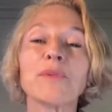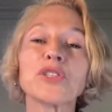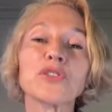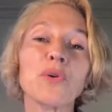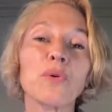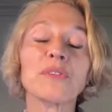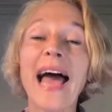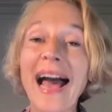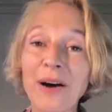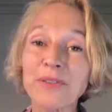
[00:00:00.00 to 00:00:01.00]
which is called
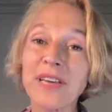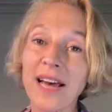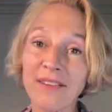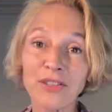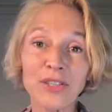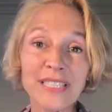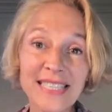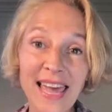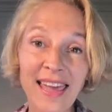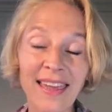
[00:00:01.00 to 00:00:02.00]
How to Have a Good
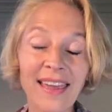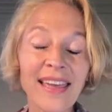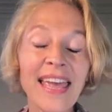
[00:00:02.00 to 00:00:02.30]
Day.